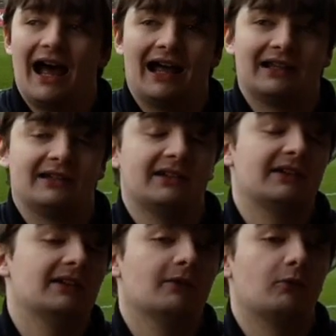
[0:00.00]
and
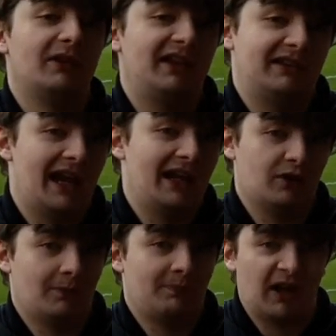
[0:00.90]
we
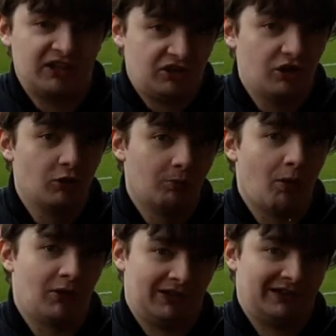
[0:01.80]
stayed up by two
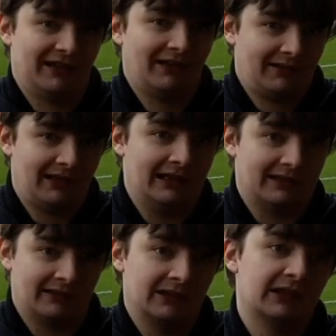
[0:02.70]
points that
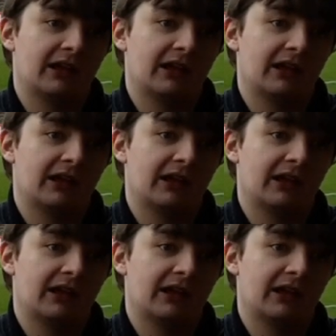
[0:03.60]
season.